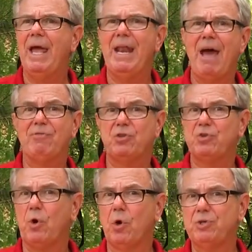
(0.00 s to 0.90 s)
and have a
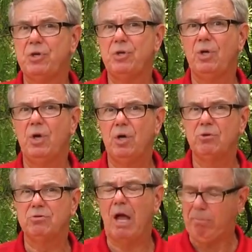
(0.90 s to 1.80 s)
sergeant
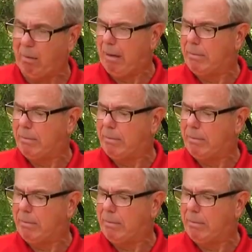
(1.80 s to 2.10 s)
who's like,